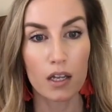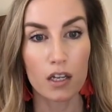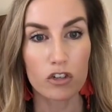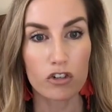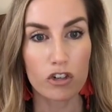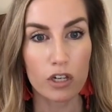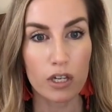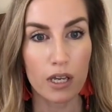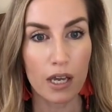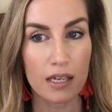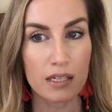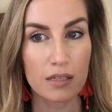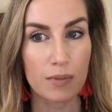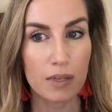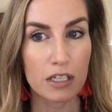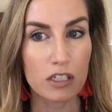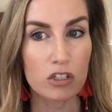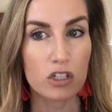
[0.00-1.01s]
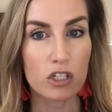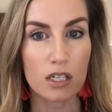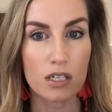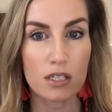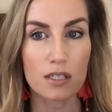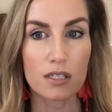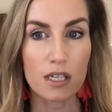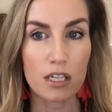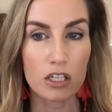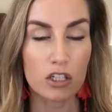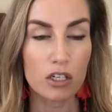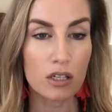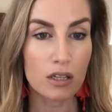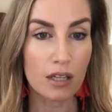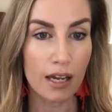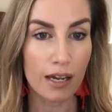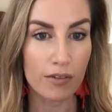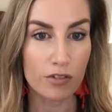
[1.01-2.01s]
She has been just such a
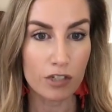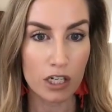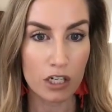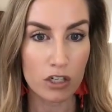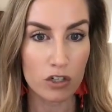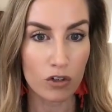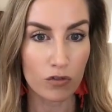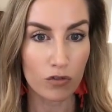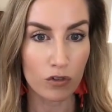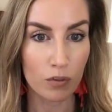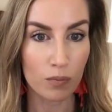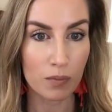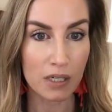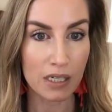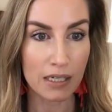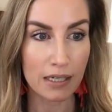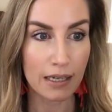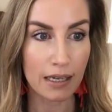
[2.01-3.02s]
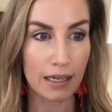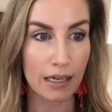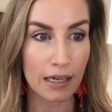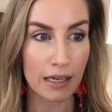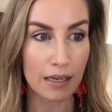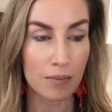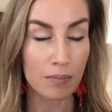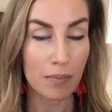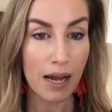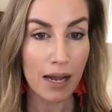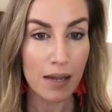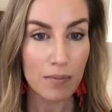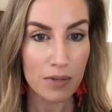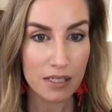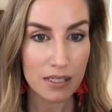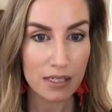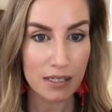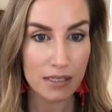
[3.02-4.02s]
life changer for me in my
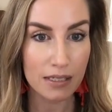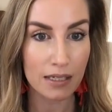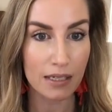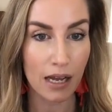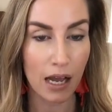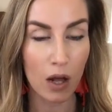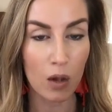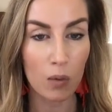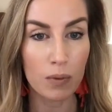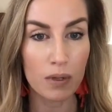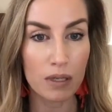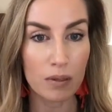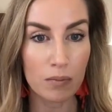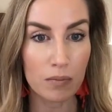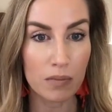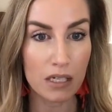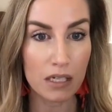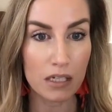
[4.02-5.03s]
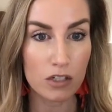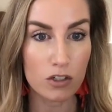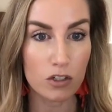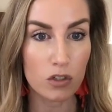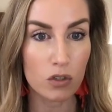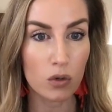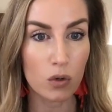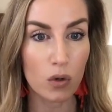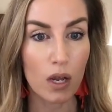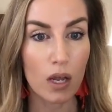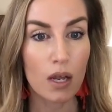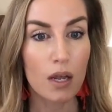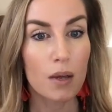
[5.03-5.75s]
business and helping me to